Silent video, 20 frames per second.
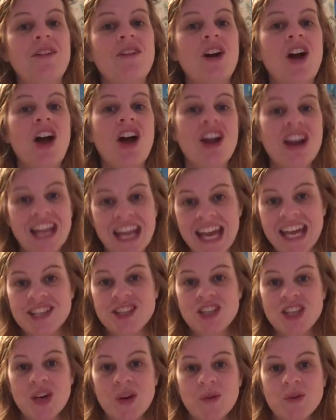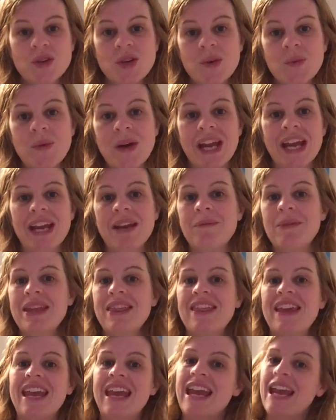early years children, we're going to be
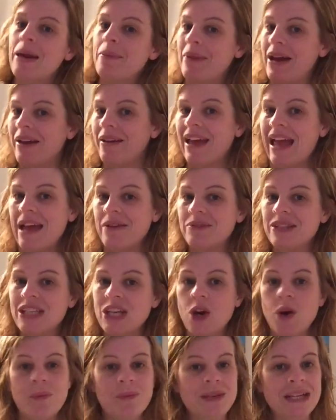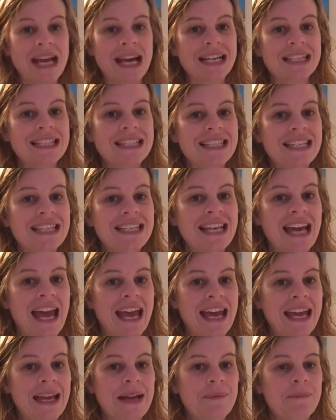thinking about counting objects
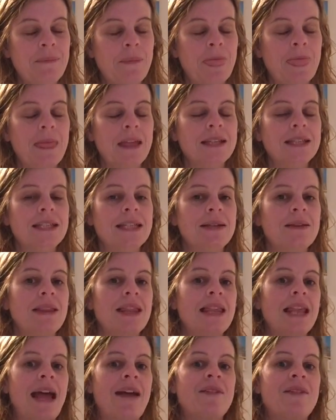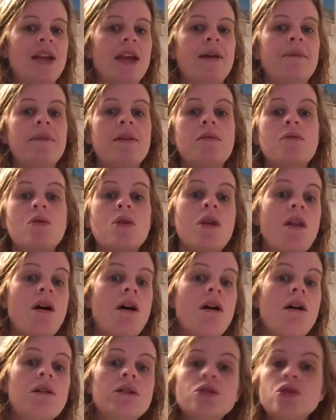today, having a
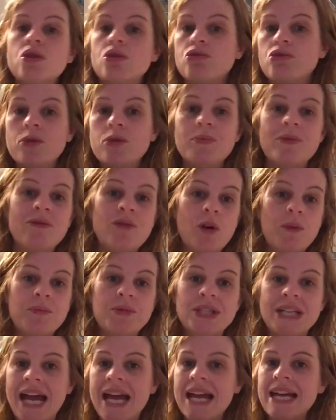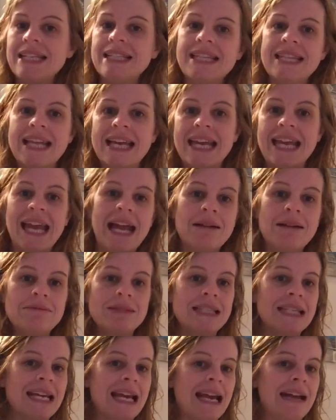larger group of objects and then
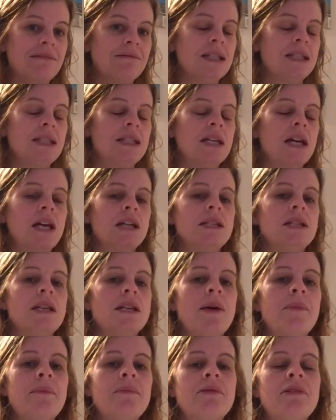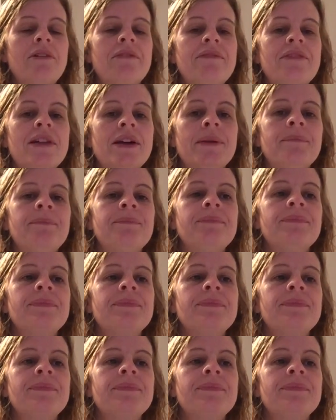counting out a certain number of them.